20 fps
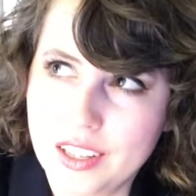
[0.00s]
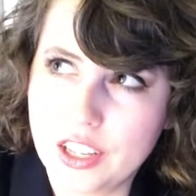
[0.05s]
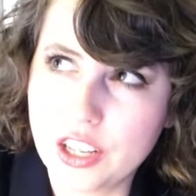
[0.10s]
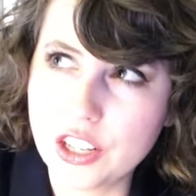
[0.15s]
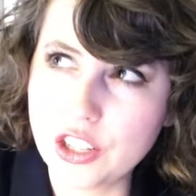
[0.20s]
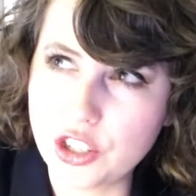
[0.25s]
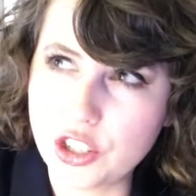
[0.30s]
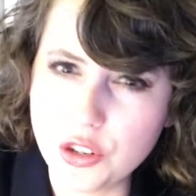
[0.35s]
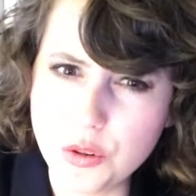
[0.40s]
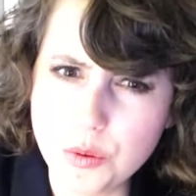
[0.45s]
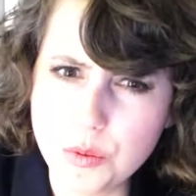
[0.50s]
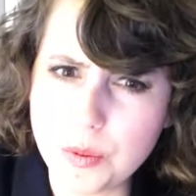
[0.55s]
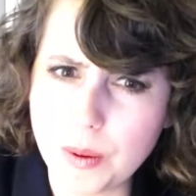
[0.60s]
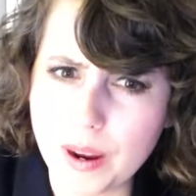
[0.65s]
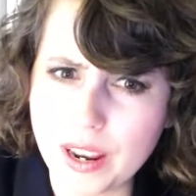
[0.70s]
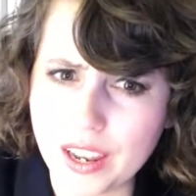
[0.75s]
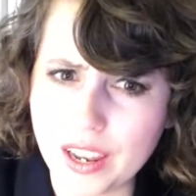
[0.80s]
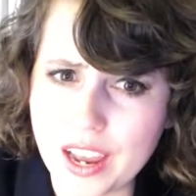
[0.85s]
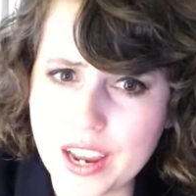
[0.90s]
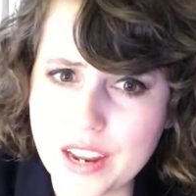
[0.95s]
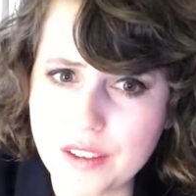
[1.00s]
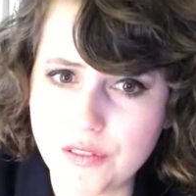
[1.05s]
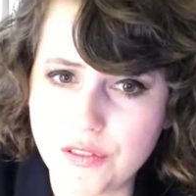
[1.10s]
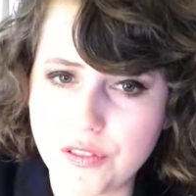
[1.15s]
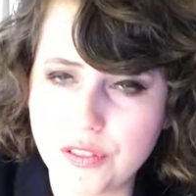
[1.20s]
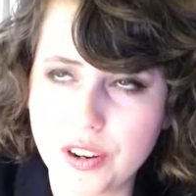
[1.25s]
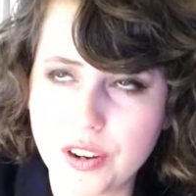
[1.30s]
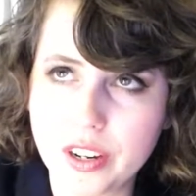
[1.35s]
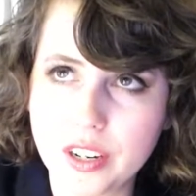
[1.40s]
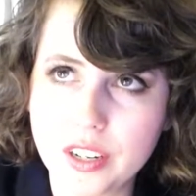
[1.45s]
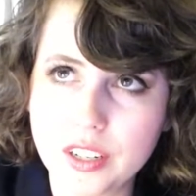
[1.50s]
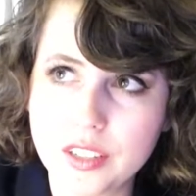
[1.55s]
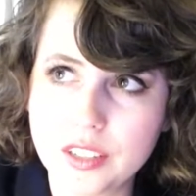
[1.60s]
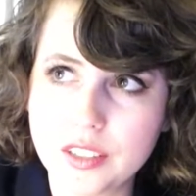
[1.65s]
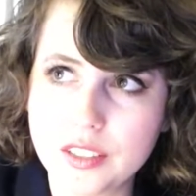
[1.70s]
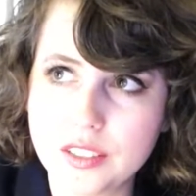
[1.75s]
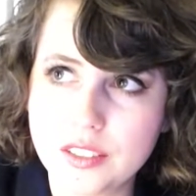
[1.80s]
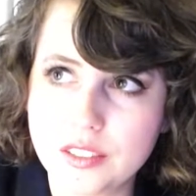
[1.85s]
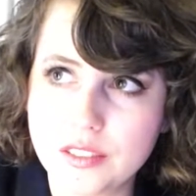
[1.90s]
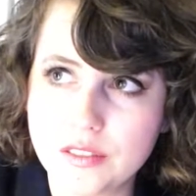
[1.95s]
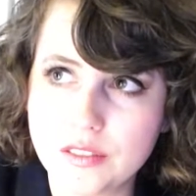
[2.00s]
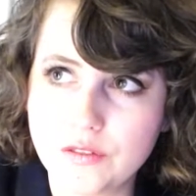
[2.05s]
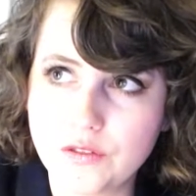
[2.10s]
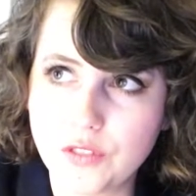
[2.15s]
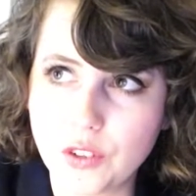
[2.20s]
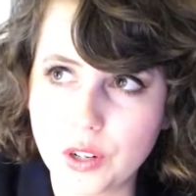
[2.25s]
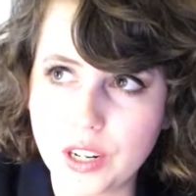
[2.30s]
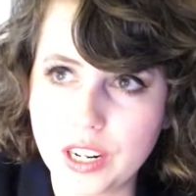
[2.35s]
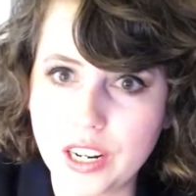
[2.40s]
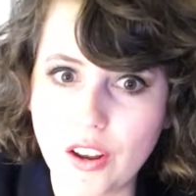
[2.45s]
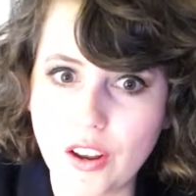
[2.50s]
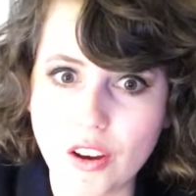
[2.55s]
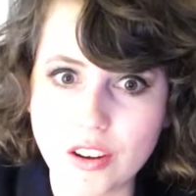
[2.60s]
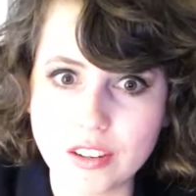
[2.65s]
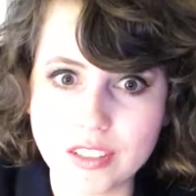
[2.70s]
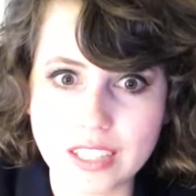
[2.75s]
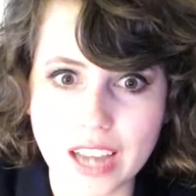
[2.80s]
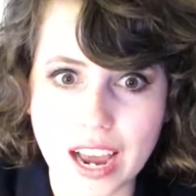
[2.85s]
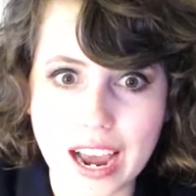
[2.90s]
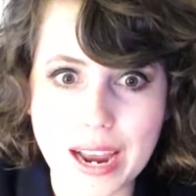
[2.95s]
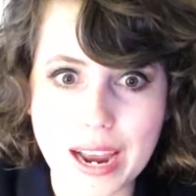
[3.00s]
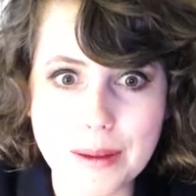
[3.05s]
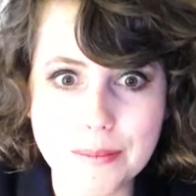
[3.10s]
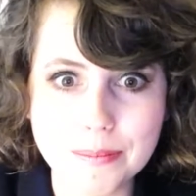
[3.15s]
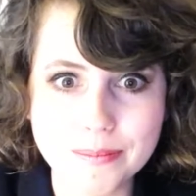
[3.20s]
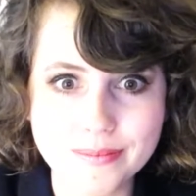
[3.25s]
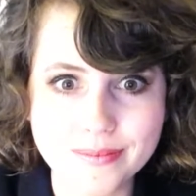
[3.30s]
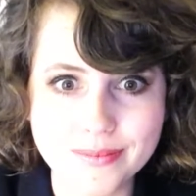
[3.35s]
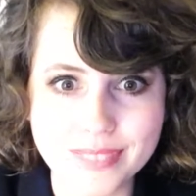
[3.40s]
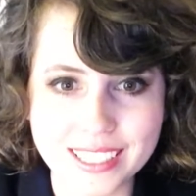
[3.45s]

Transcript: consumed my life for a long time.